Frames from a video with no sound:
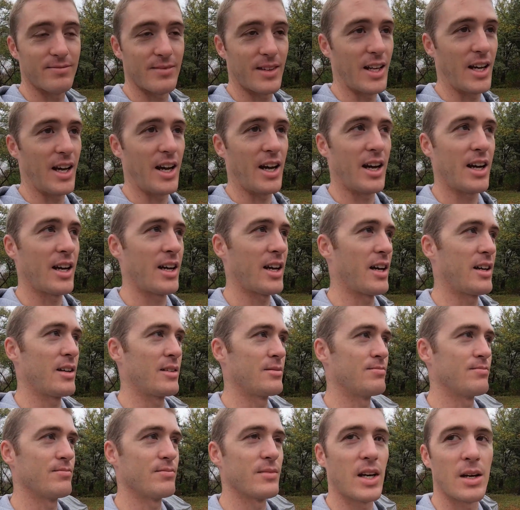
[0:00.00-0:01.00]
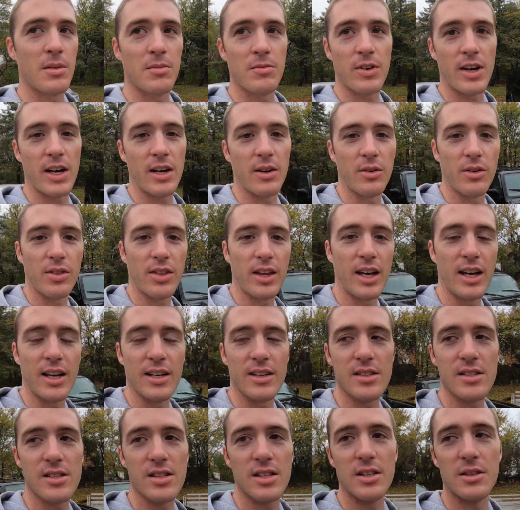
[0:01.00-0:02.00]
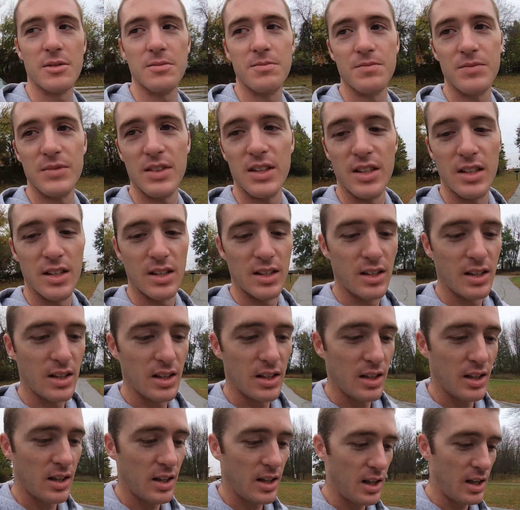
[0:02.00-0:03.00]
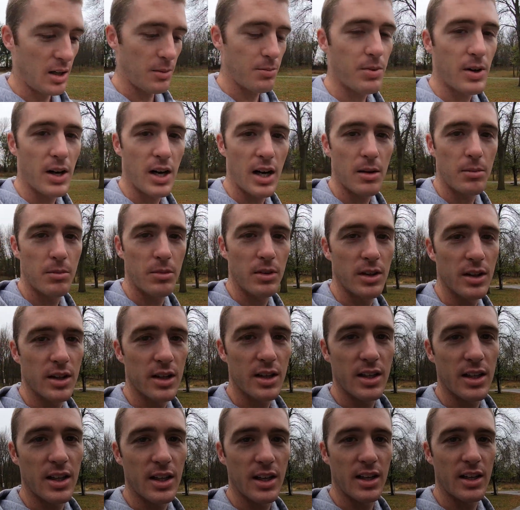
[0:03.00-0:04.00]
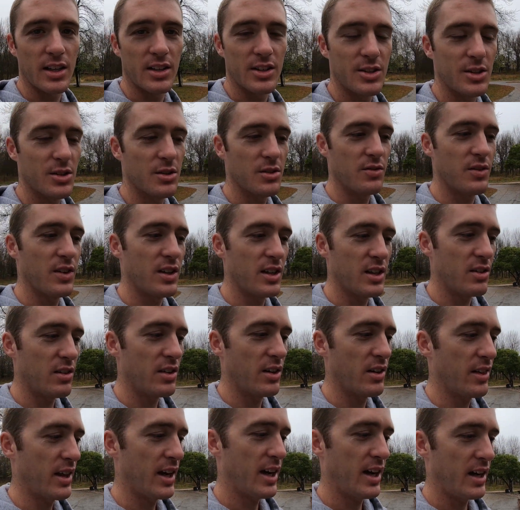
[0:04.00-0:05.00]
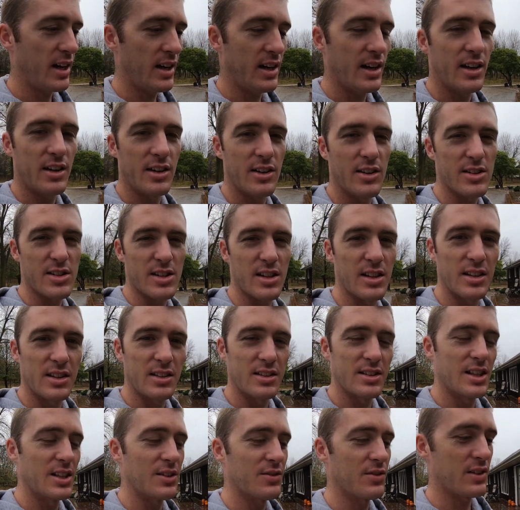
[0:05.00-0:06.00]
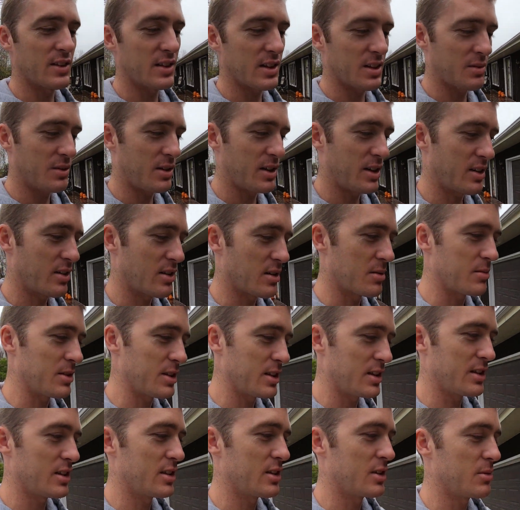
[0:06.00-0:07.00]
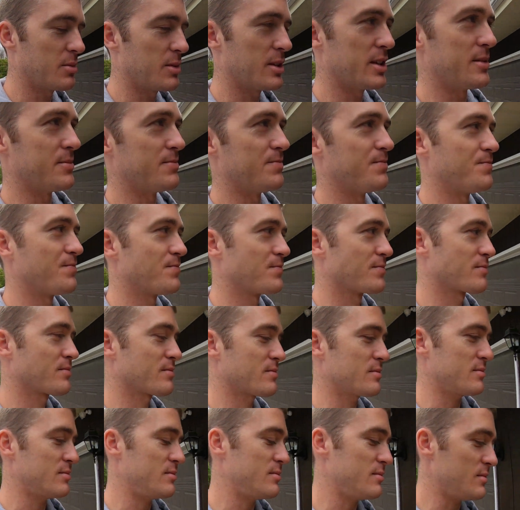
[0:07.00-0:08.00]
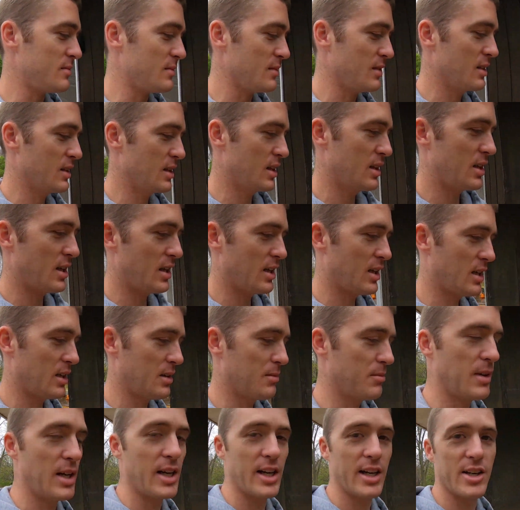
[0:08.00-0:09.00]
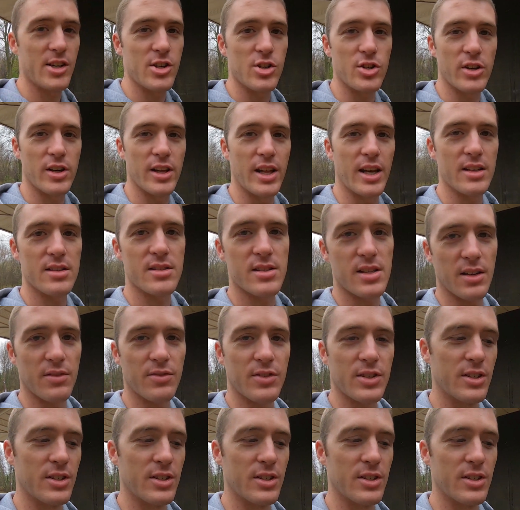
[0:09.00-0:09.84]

Yeah, I'm fine with that. So I'll probably do a video on that. I know it's a little different than what I normally do, but I enjoy that stuff